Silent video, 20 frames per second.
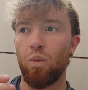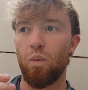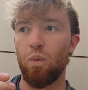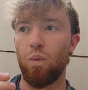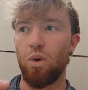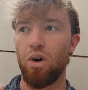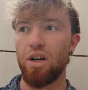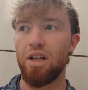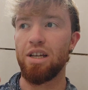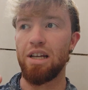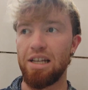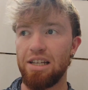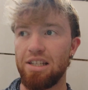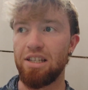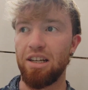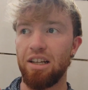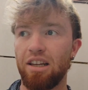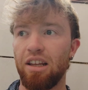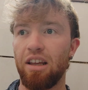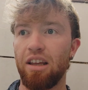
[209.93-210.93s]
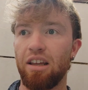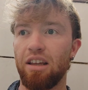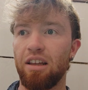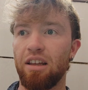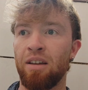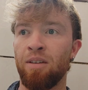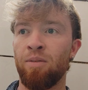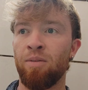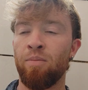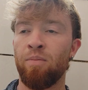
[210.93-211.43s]
what is it
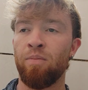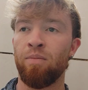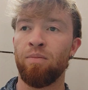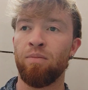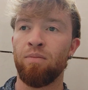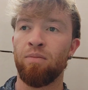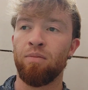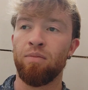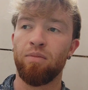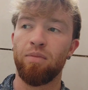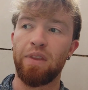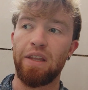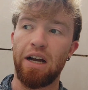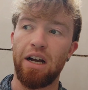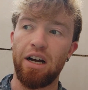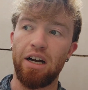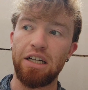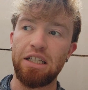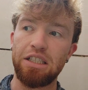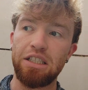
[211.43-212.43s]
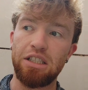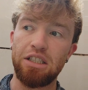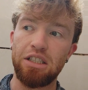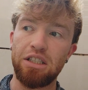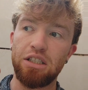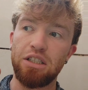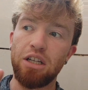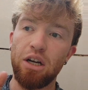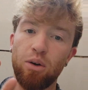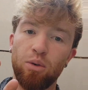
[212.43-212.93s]
that I
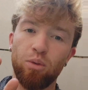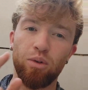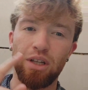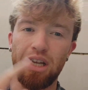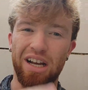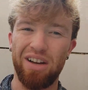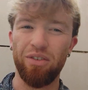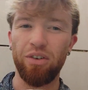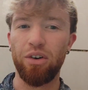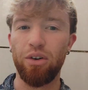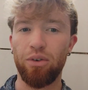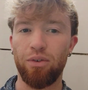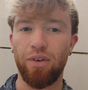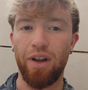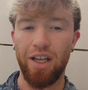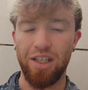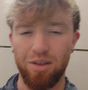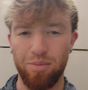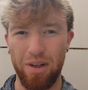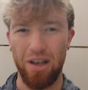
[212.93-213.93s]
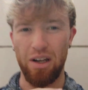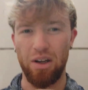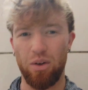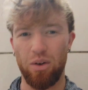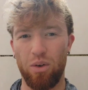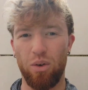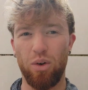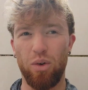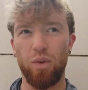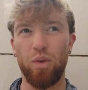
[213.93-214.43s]
don't have enough flexibility
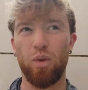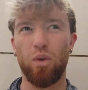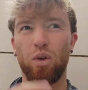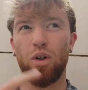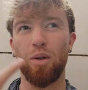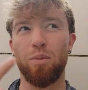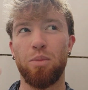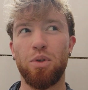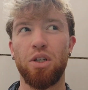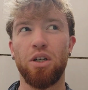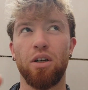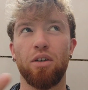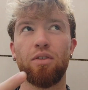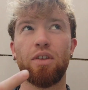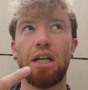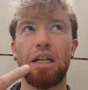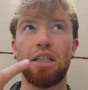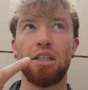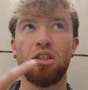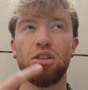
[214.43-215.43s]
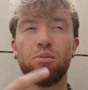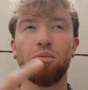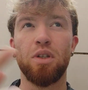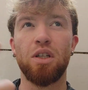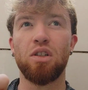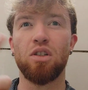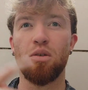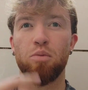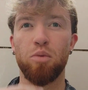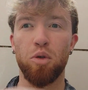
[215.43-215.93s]
of, or observe that
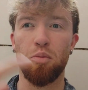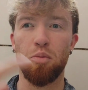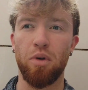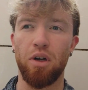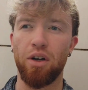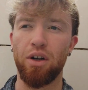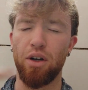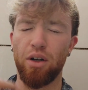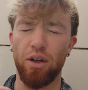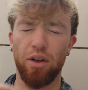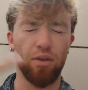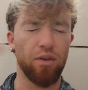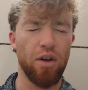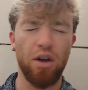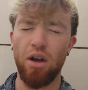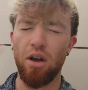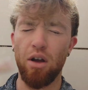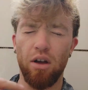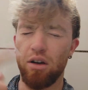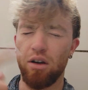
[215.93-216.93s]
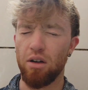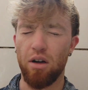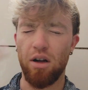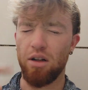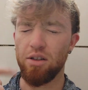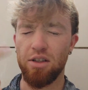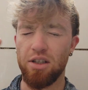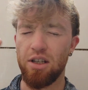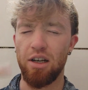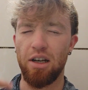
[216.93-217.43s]
something's coming up in my life
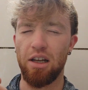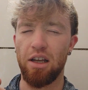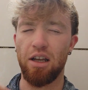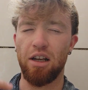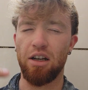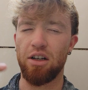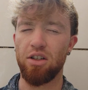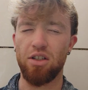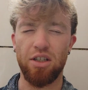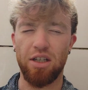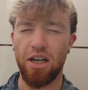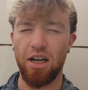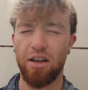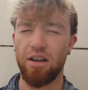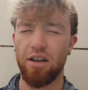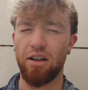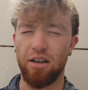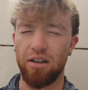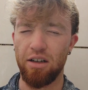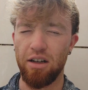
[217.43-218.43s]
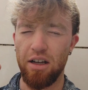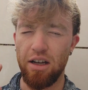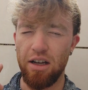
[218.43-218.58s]
constantly and I just cannot